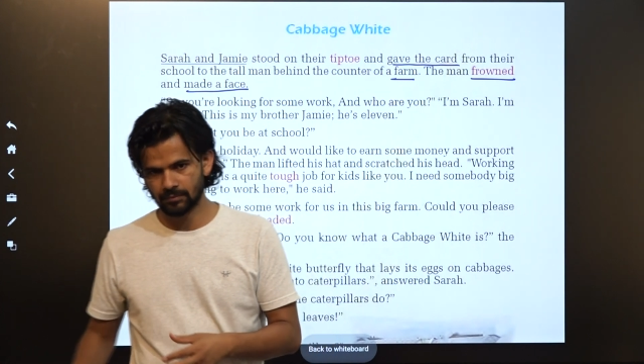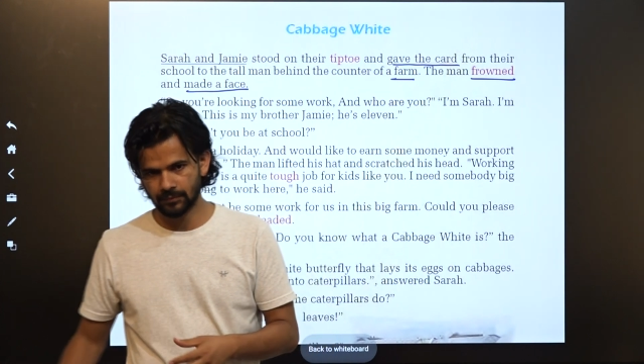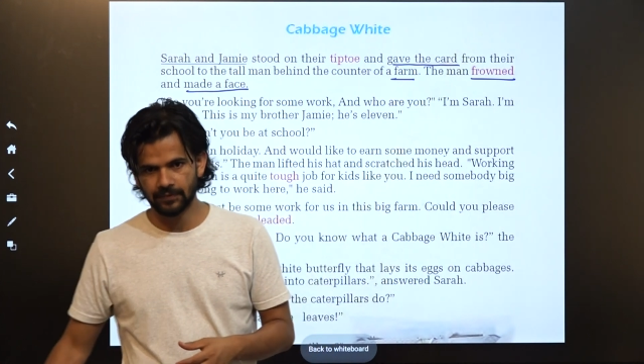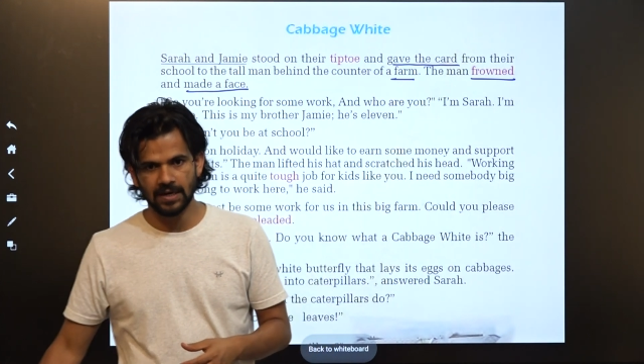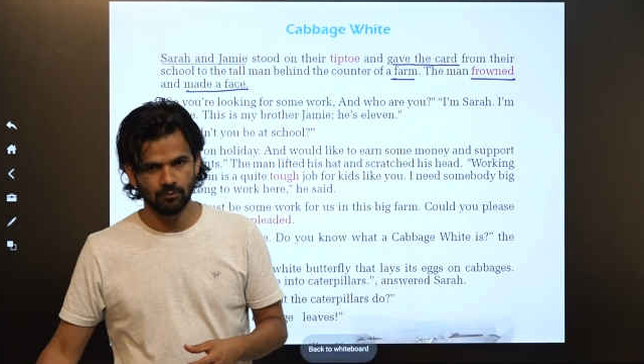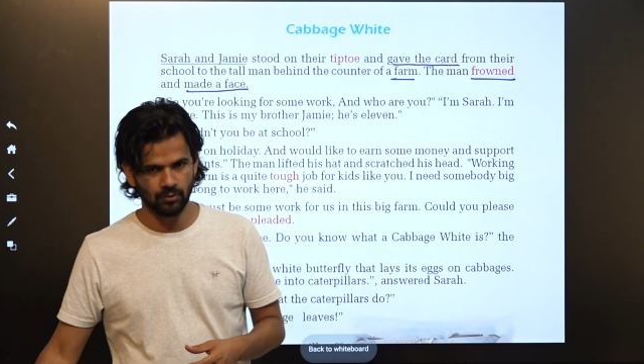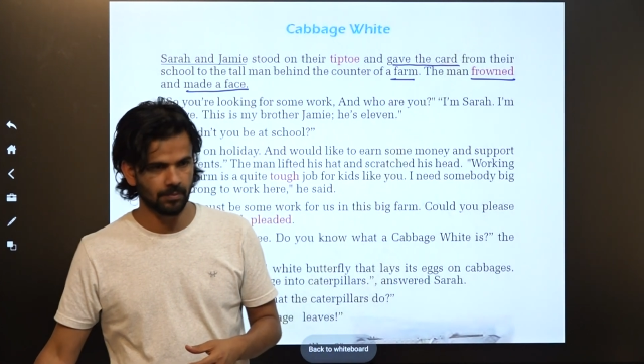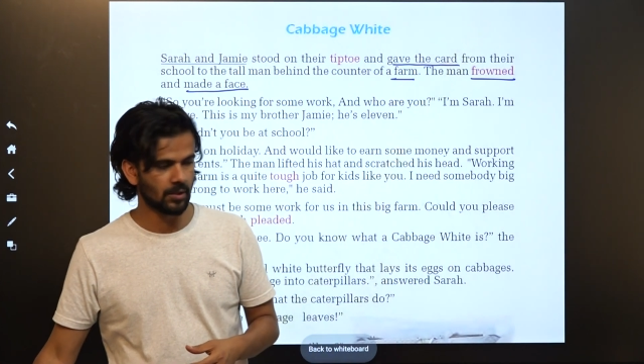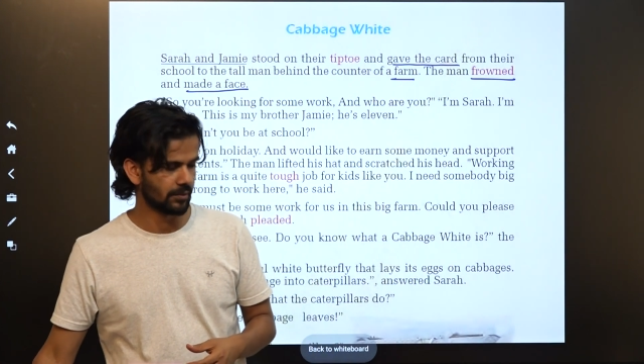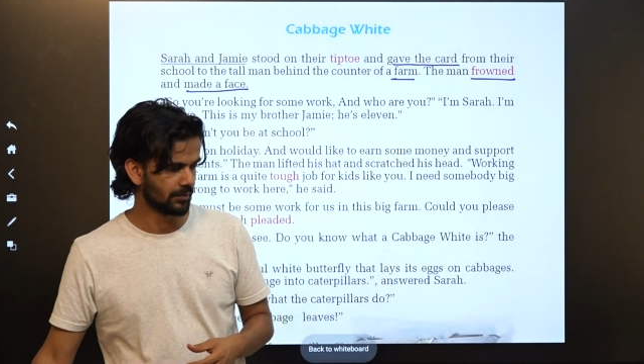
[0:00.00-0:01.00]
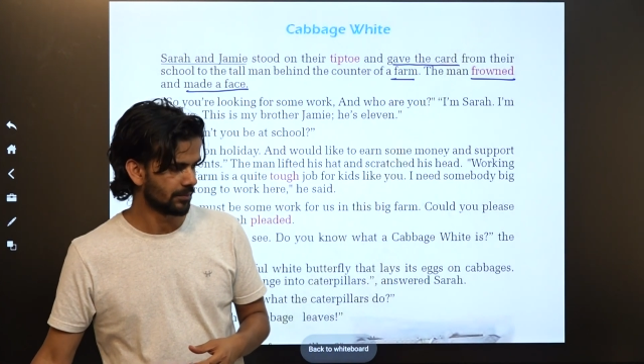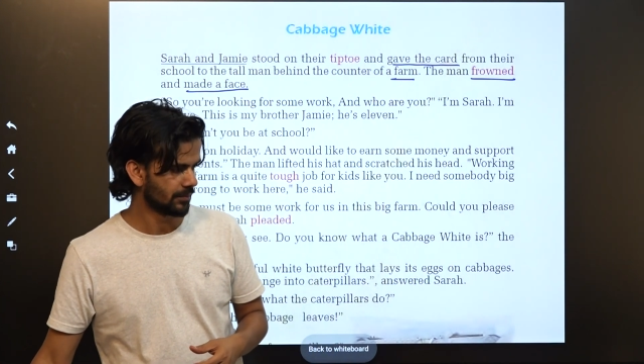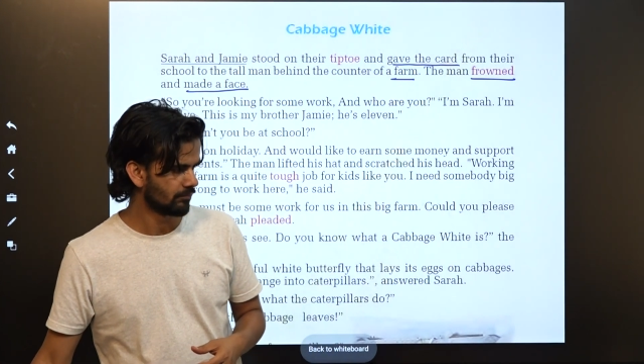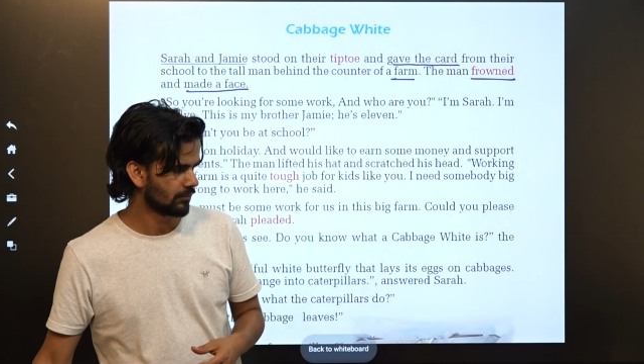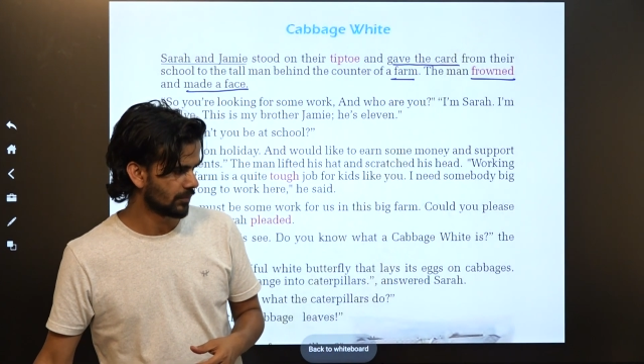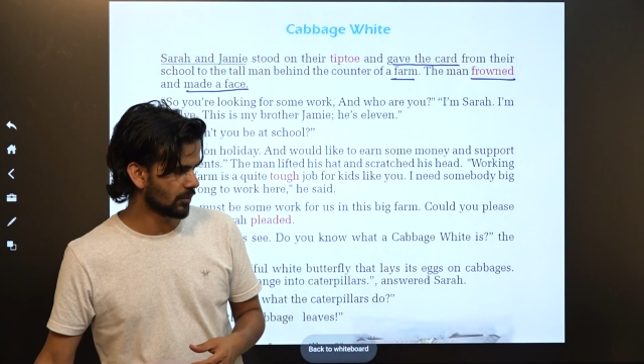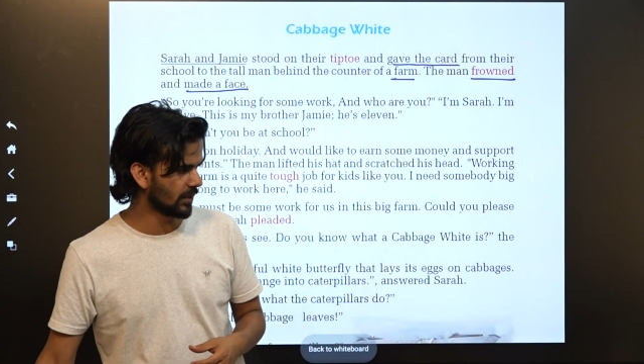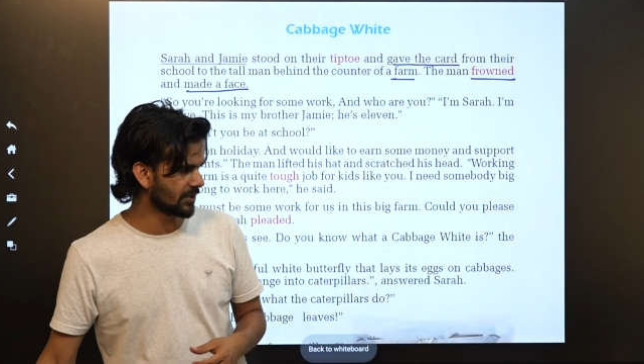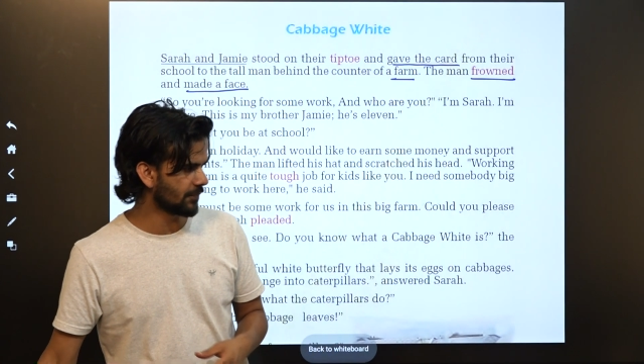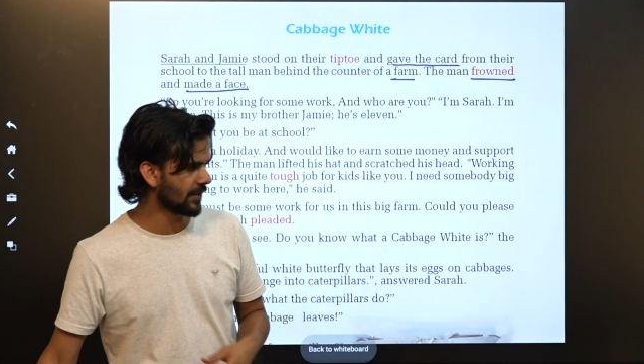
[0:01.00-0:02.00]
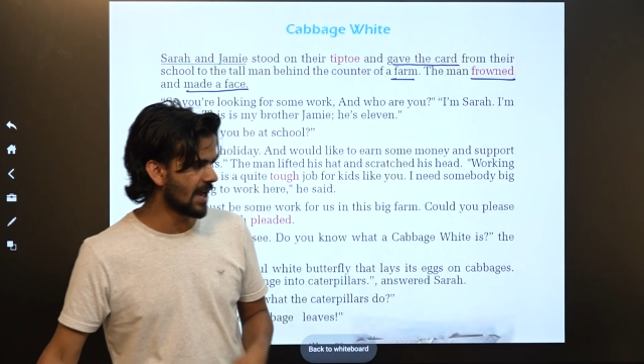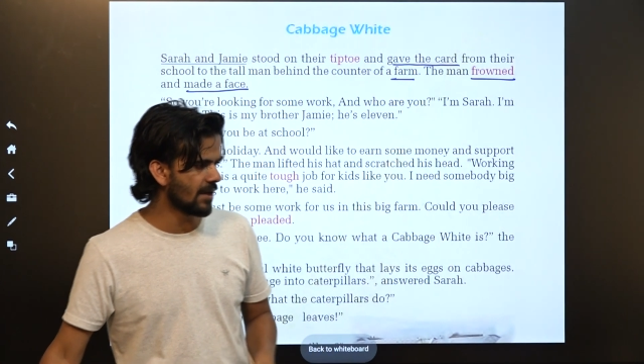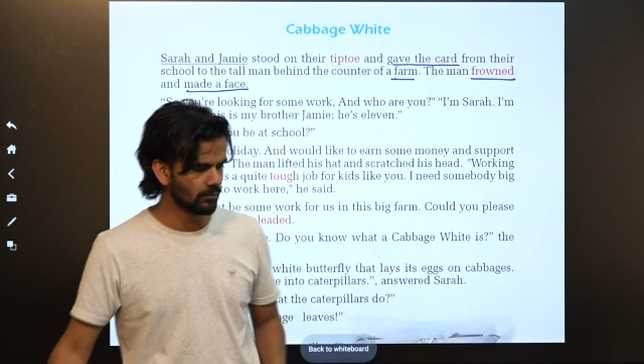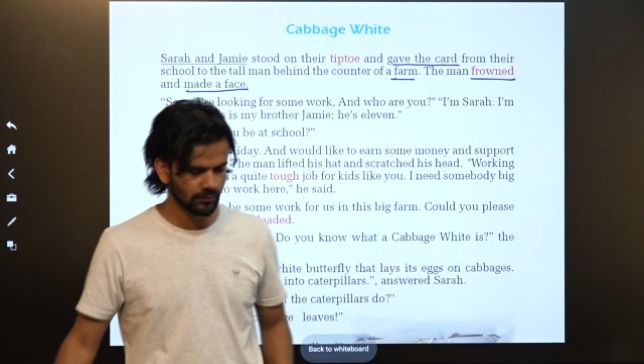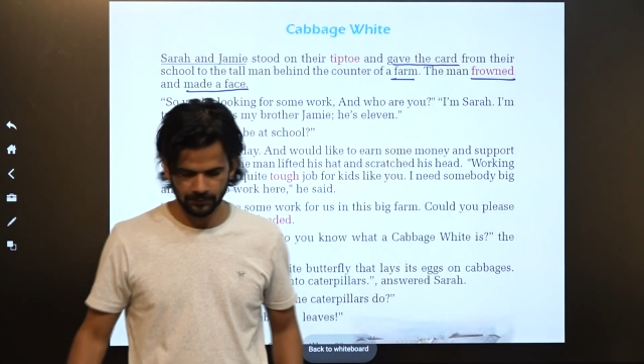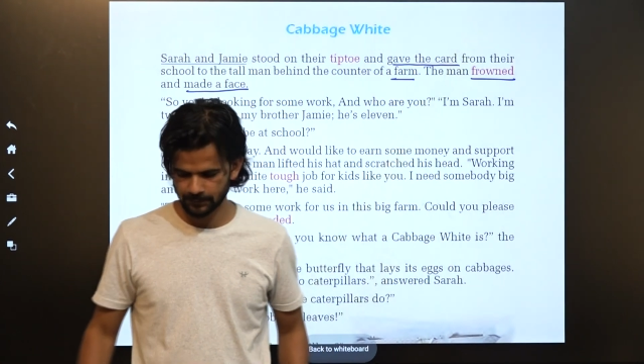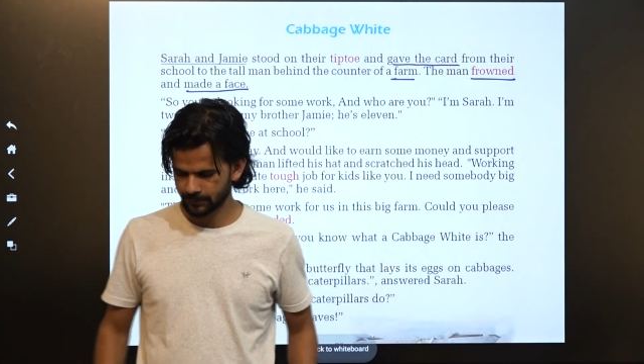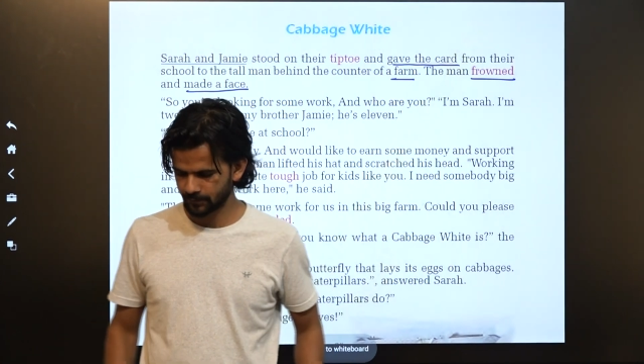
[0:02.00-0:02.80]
Frown upon. So what's frown?